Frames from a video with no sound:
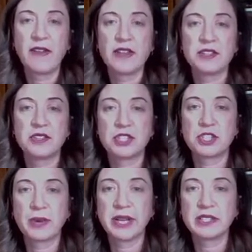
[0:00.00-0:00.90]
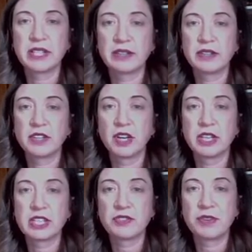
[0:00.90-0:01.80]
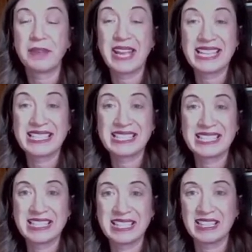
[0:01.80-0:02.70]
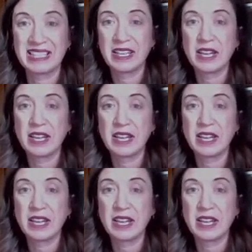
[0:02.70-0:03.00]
So just a regular deck of cards from ace to 10.